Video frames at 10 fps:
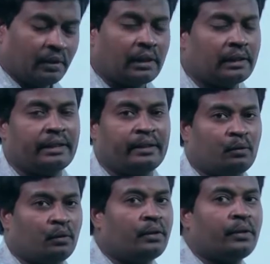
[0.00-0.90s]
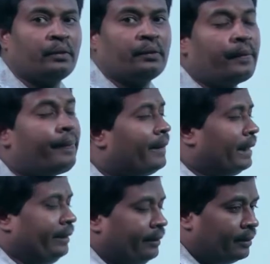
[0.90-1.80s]
already I told to you
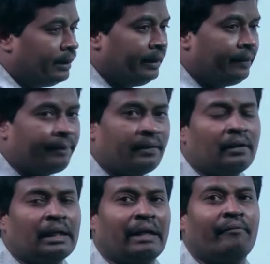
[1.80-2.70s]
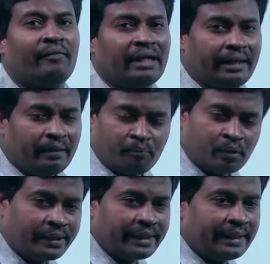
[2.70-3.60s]
clearly, very
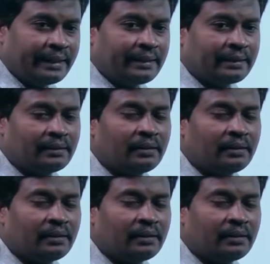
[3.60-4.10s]
important,